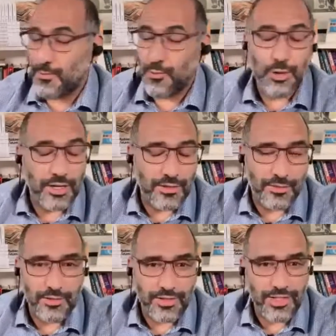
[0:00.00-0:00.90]
40,
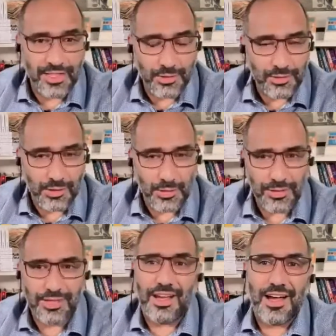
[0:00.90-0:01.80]
50 years
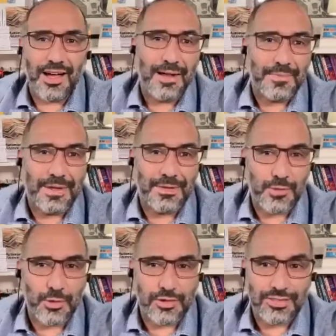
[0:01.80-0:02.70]
old, and of
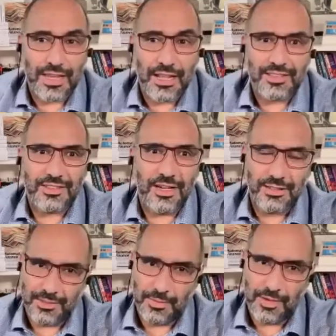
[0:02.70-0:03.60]
course
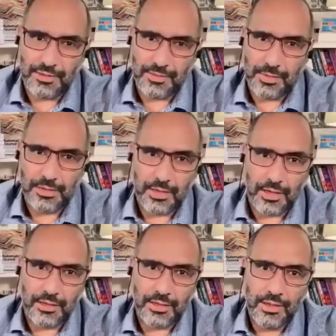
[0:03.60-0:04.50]
tons of things have been
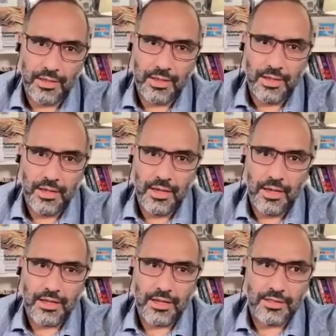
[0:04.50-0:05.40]
done
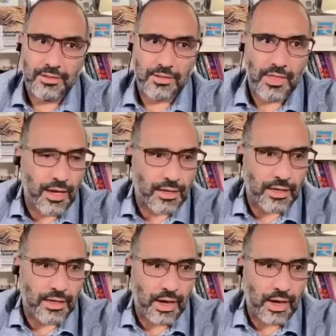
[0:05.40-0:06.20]
since then.